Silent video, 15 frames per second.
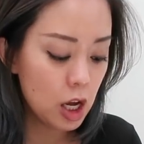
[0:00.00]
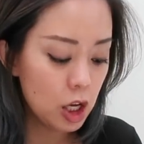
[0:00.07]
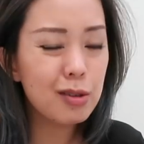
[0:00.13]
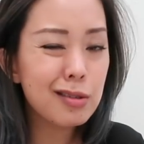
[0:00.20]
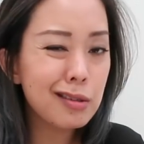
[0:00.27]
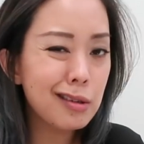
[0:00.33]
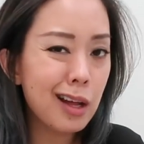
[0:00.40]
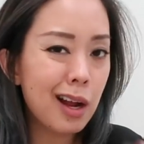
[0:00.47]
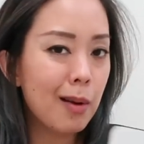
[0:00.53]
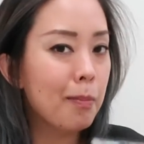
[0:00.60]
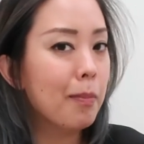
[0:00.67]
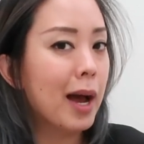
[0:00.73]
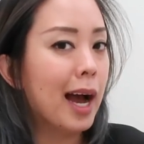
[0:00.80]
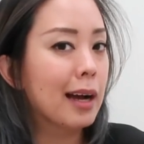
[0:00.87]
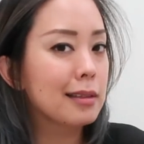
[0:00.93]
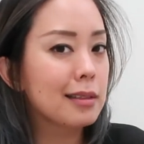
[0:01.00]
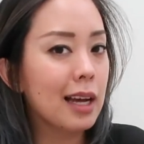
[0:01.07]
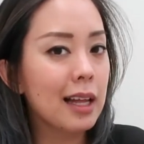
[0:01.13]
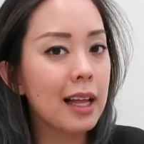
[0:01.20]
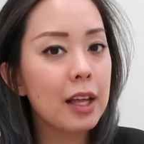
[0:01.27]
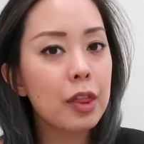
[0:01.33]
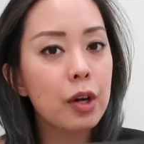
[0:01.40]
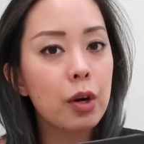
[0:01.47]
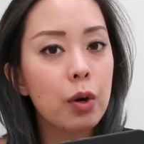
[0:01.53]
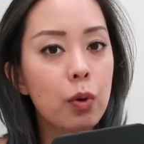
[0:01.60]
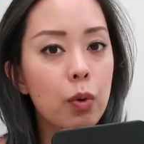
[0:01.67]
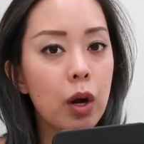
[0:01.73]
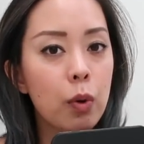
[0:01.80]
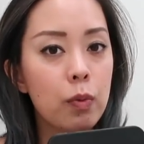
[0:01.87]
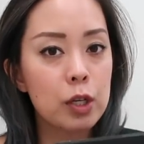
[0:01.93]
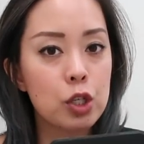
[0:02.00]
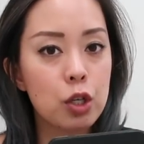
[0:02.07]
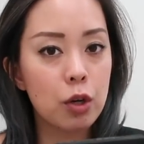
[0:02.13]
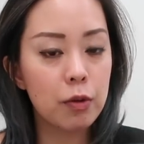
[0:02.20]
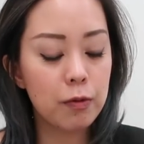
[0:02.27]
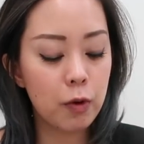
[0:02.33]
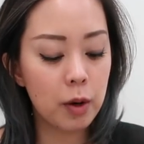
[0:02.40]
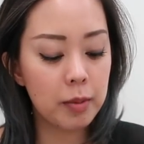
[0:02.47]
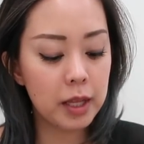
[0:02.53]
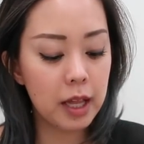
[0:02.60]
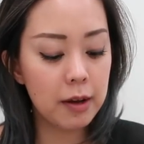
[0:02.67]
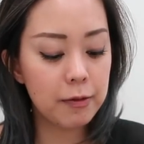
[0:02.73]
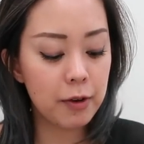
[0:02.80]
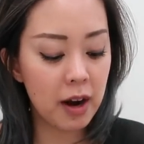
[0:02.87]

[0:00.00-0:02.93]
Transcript: There's a lot of mattes. I like their original formula